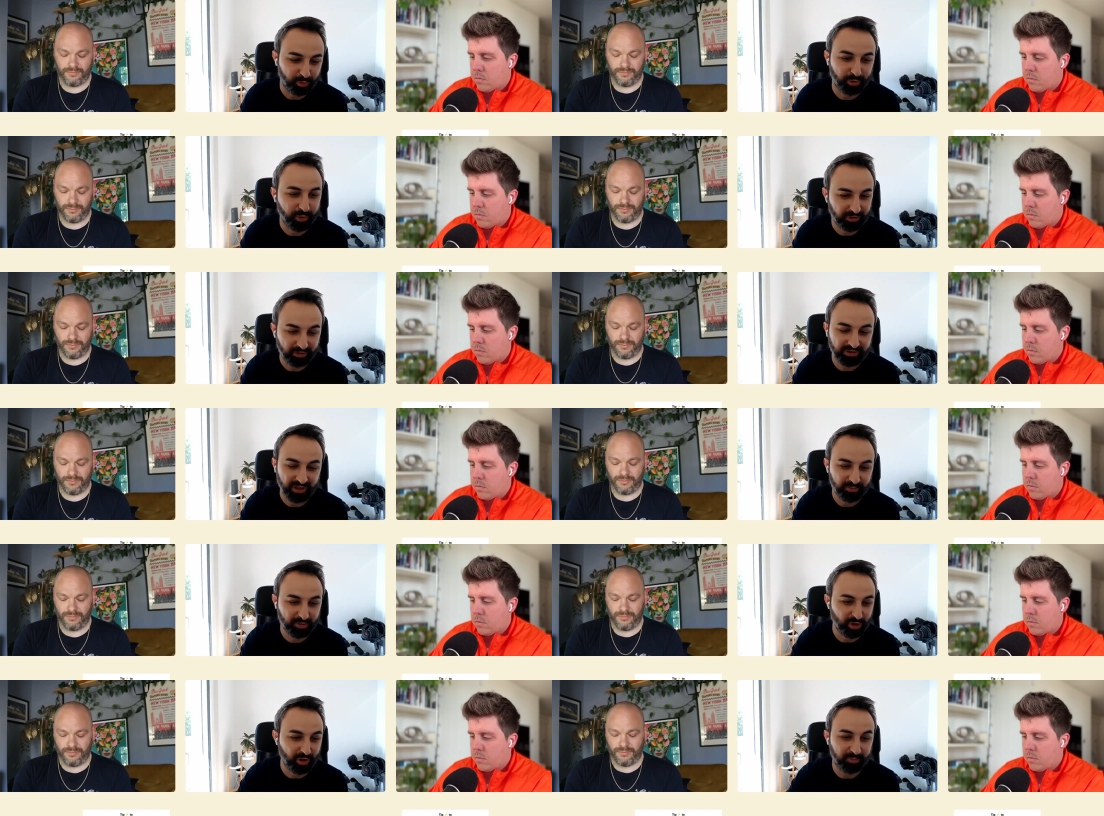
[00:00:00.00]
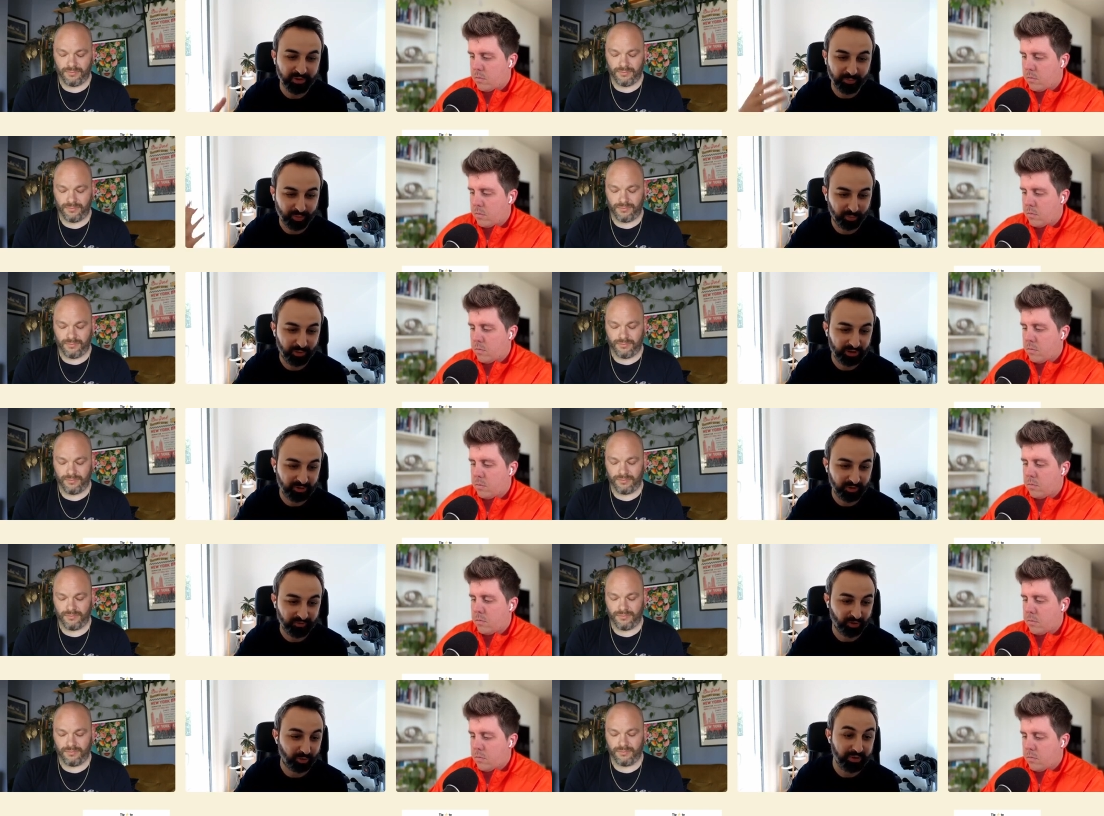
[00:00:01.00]
Speaker 1: were doing the same job. They published
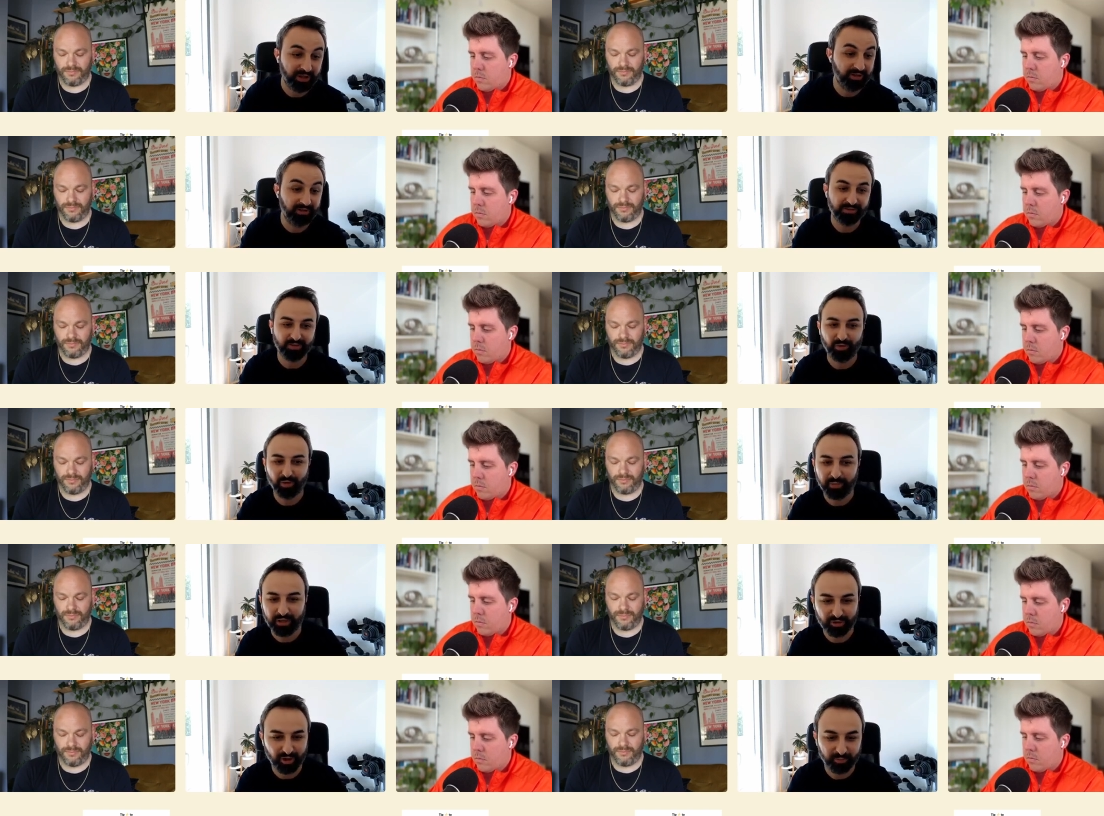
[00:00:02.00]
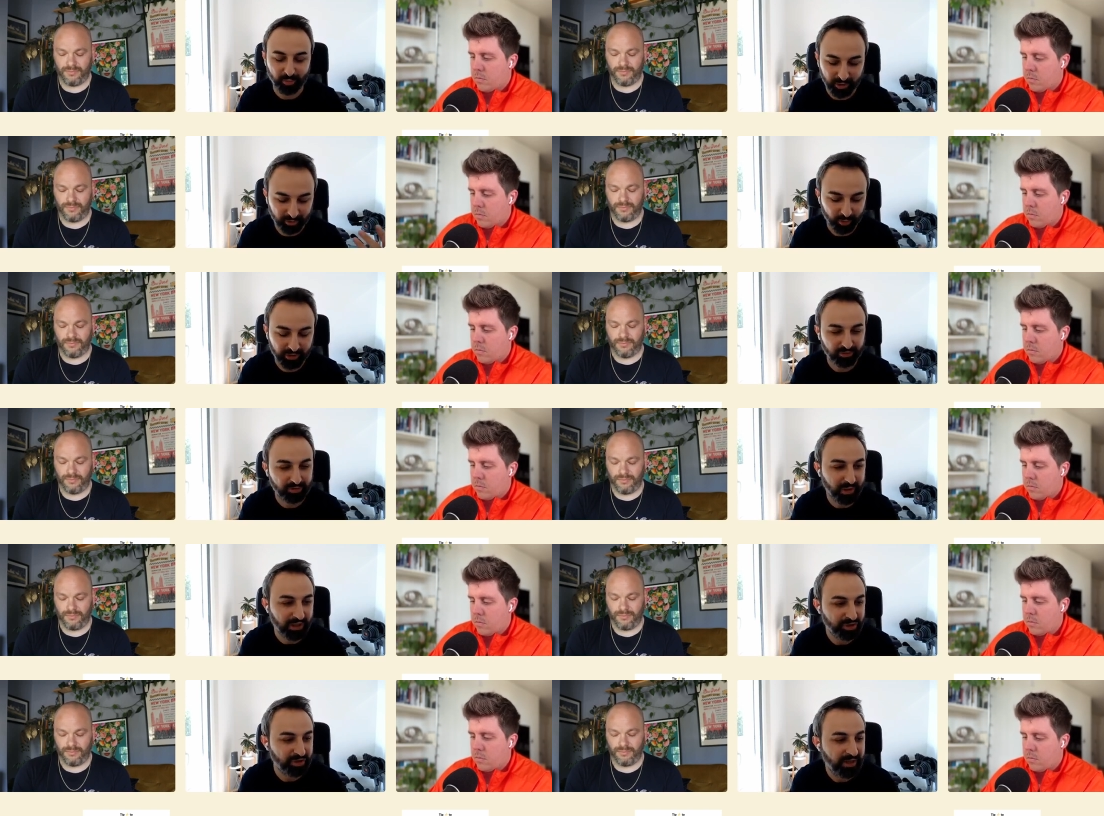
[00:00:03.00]
before me, so all my job went to
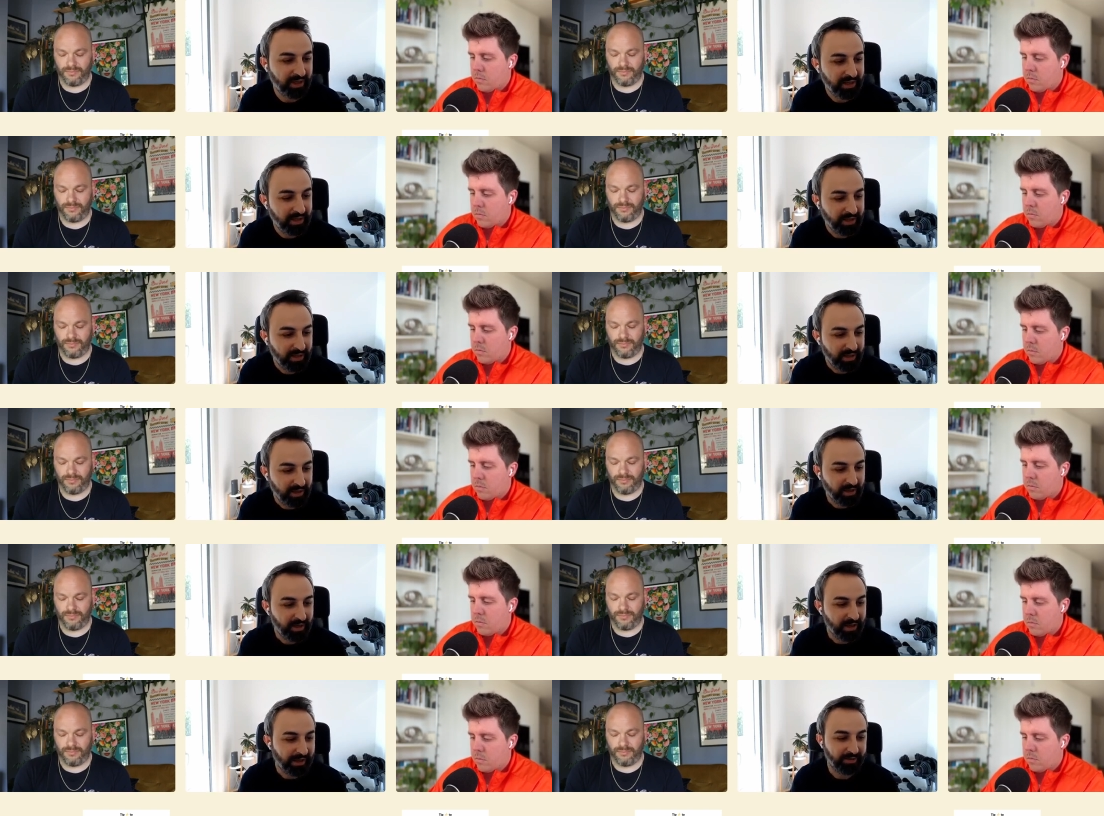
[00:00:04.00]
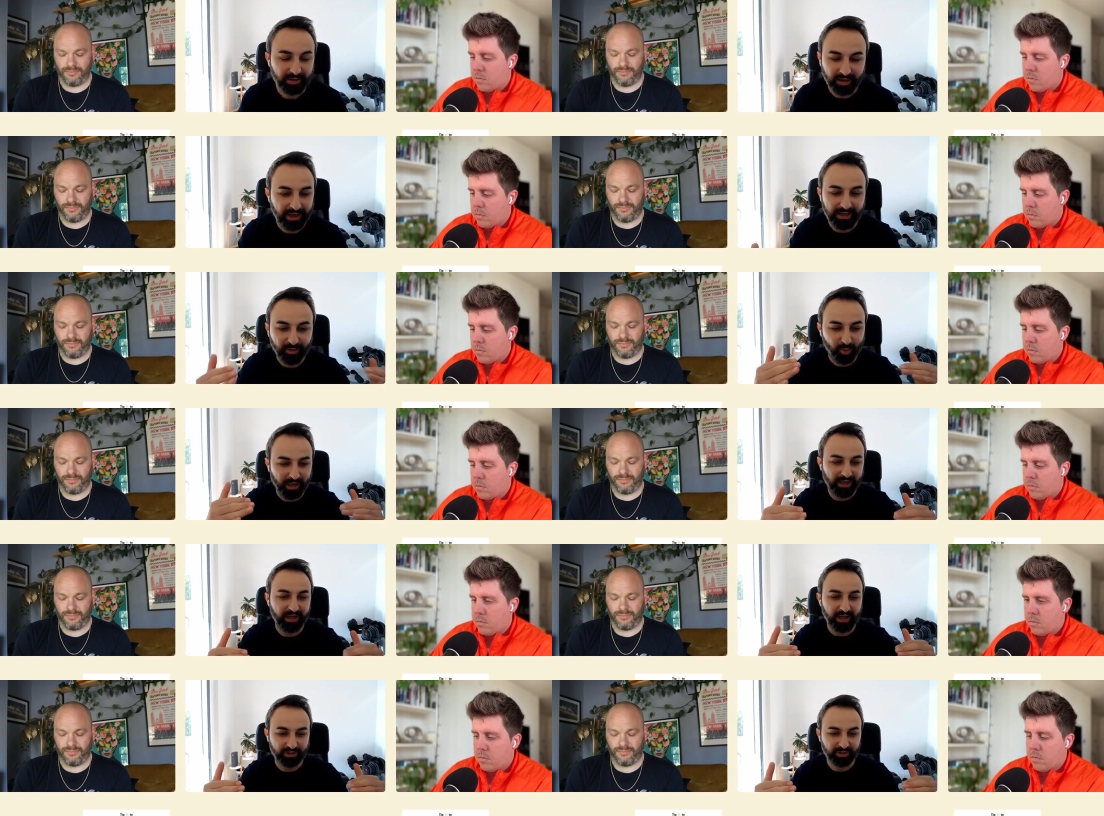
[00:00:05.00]
trash. Anyway,
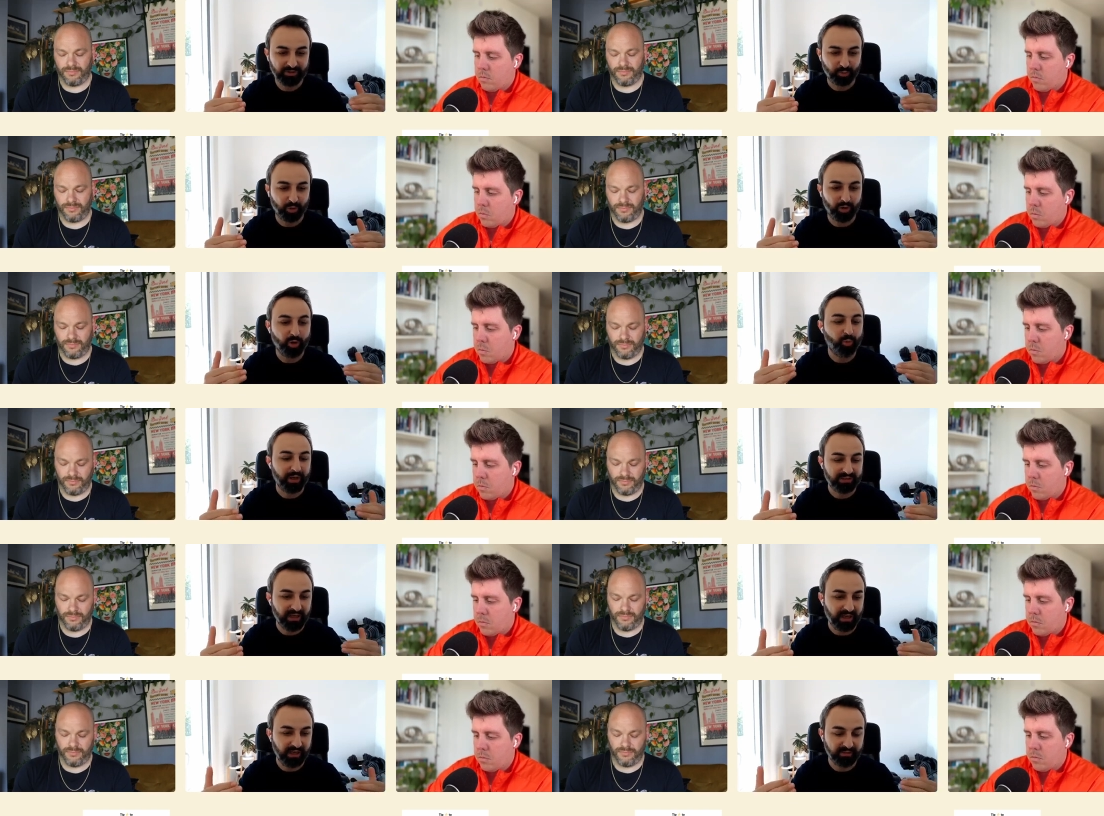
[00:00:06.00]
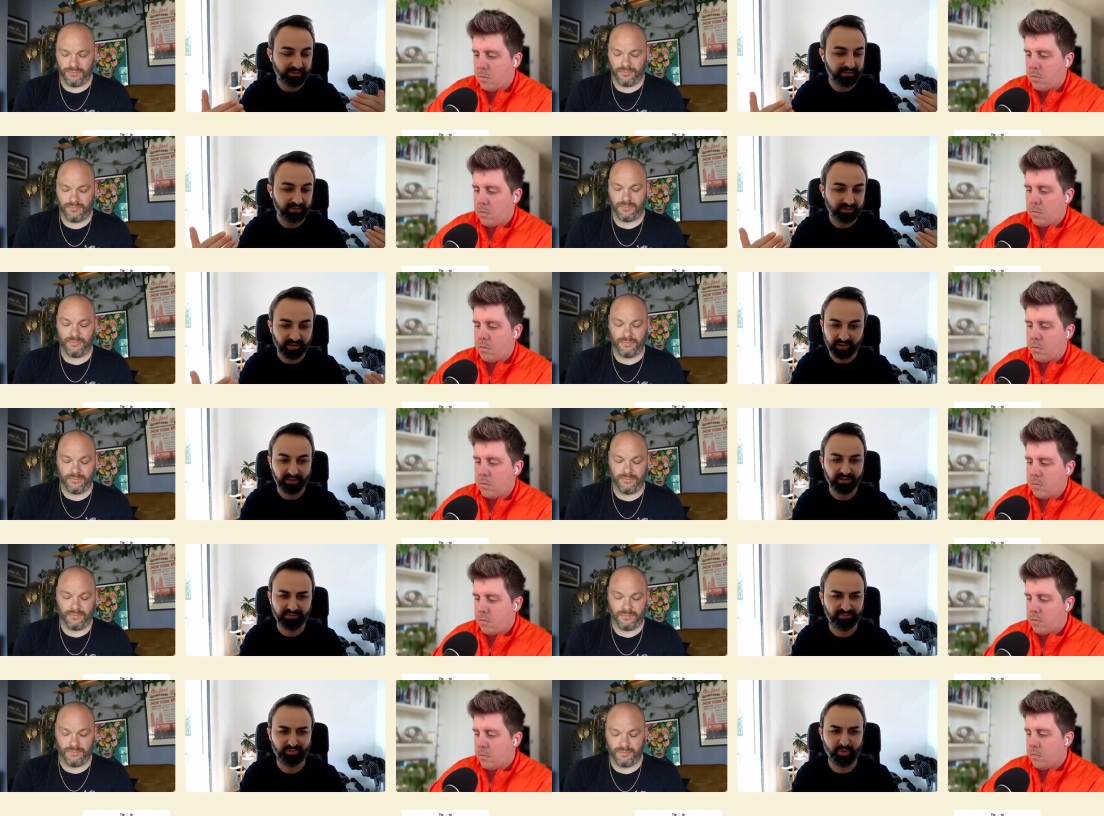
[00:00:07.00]
I just always had, since I
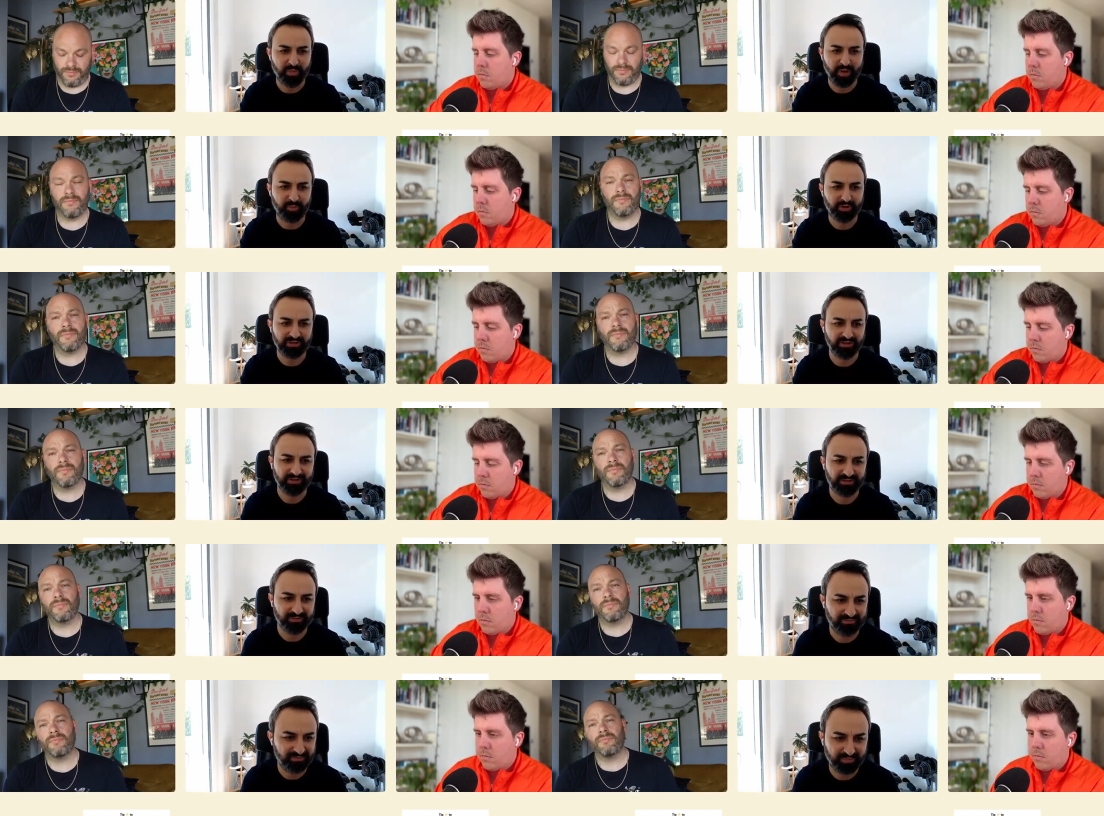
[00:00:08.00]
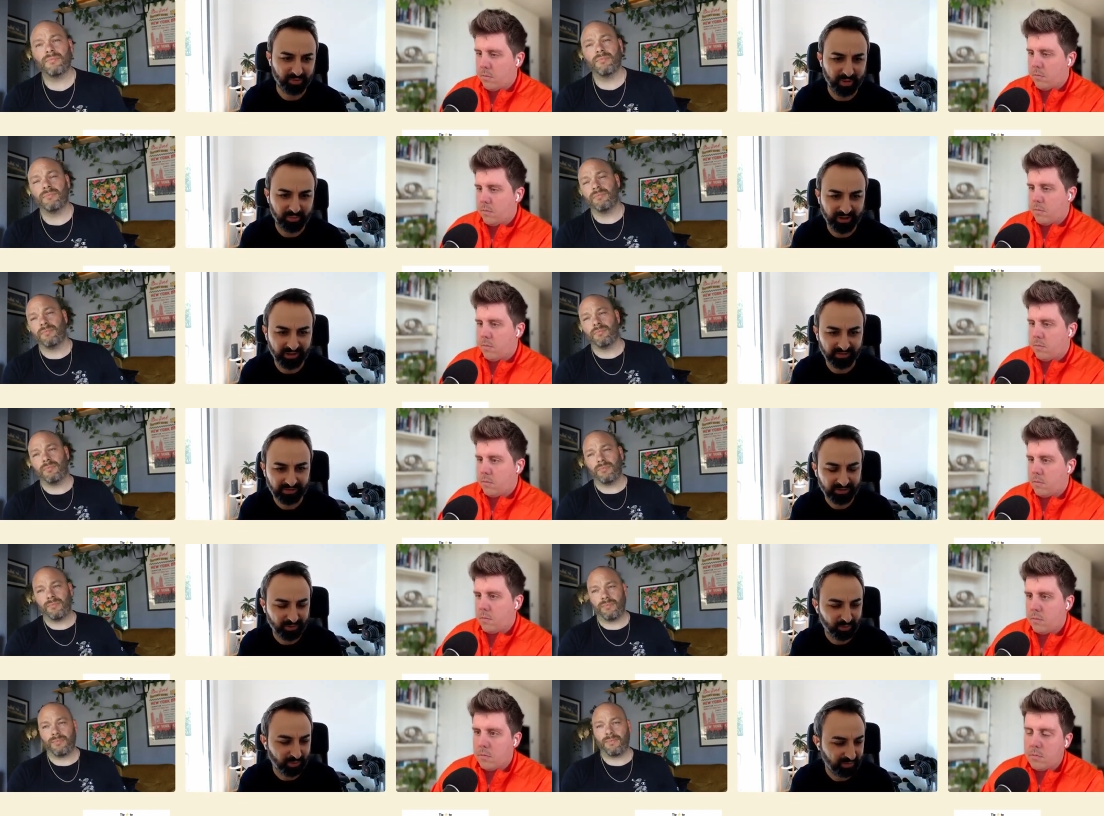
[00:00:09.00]
can remember, since probably
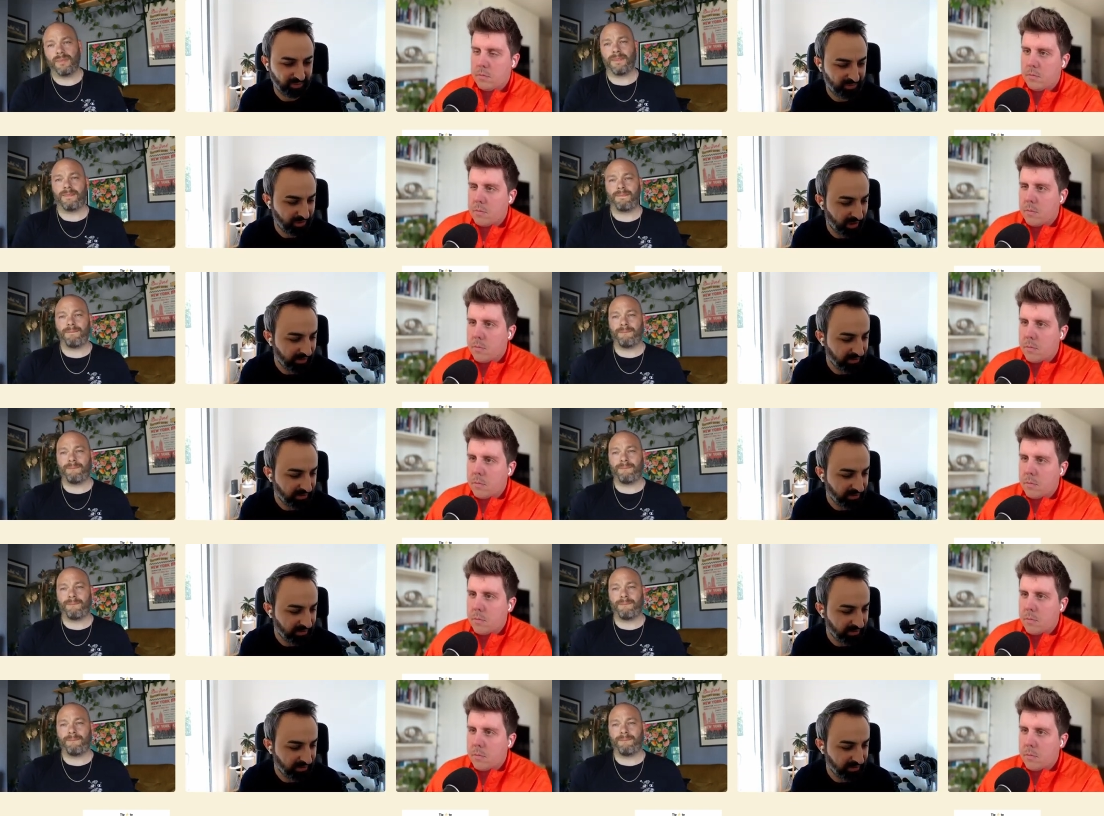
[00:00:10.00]
school, high